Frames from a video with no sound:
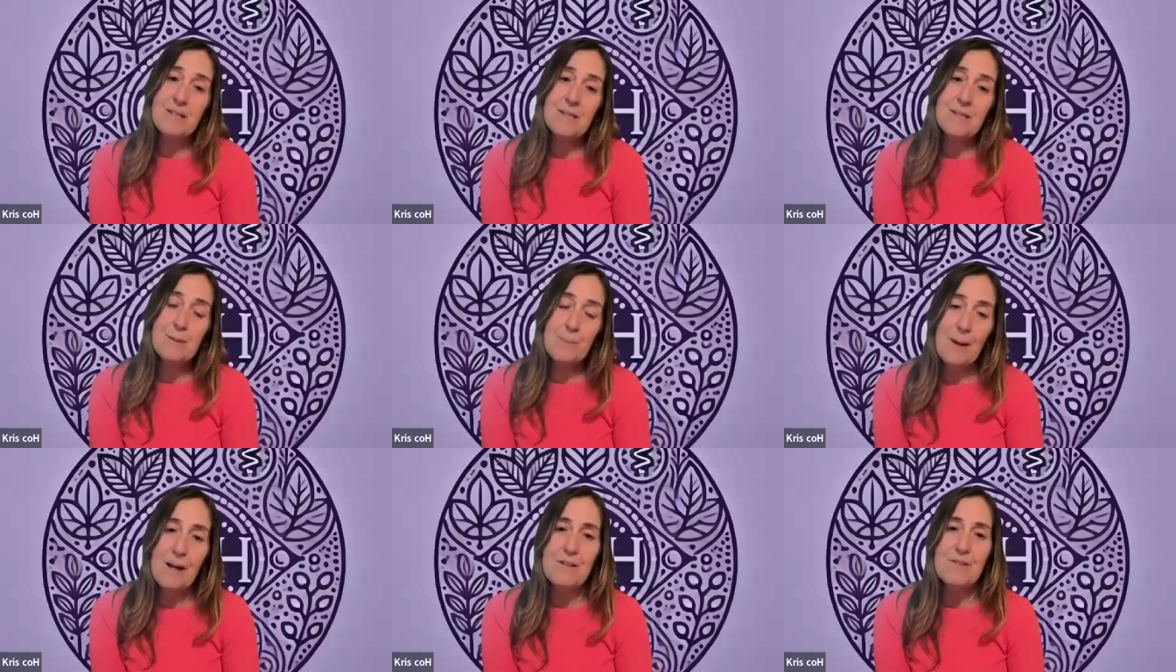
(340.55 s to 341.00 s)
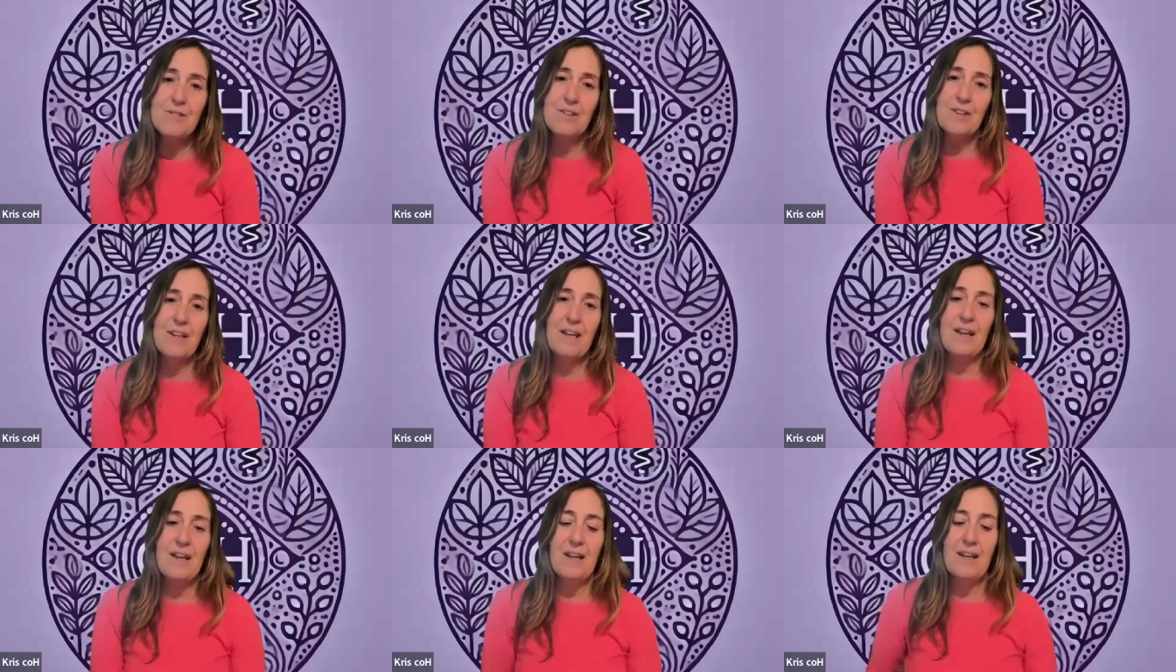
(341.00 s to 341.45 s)

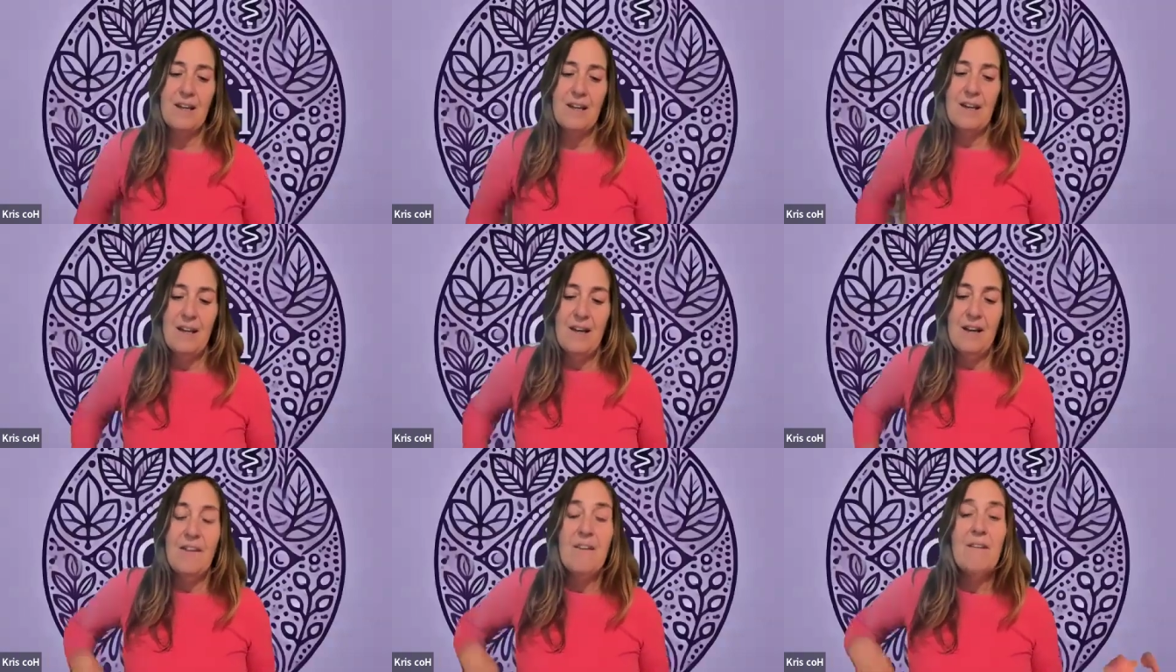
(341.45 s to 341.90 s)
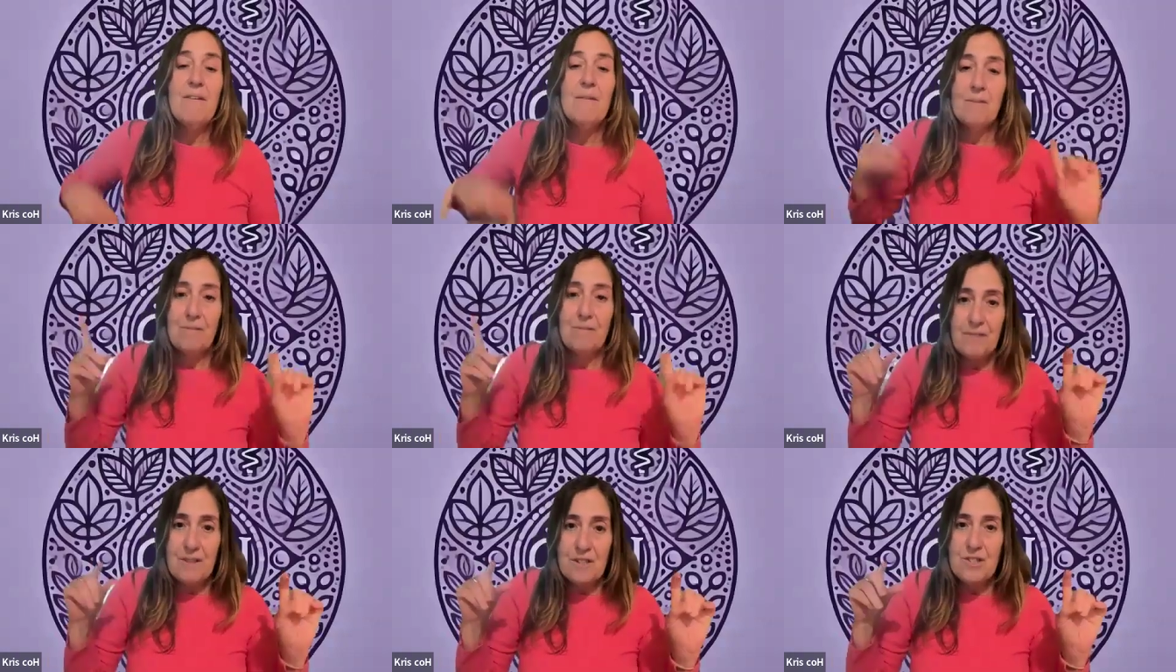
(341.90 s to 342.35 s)
especially
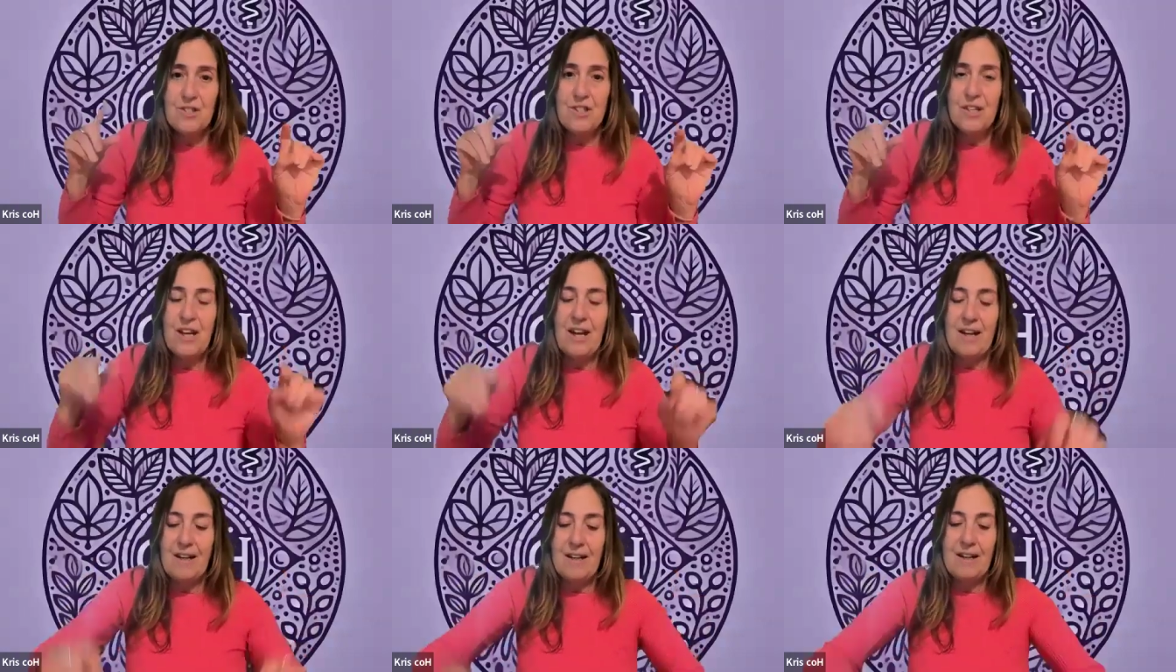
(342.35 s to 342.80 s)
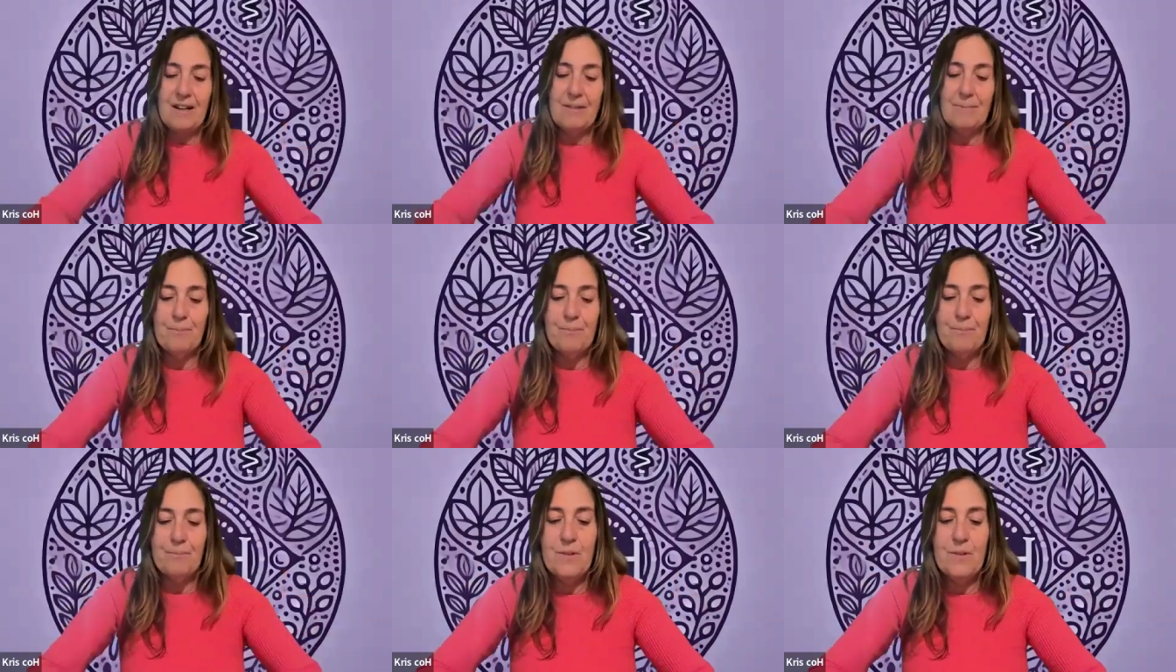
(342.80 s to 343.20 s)
vitiating.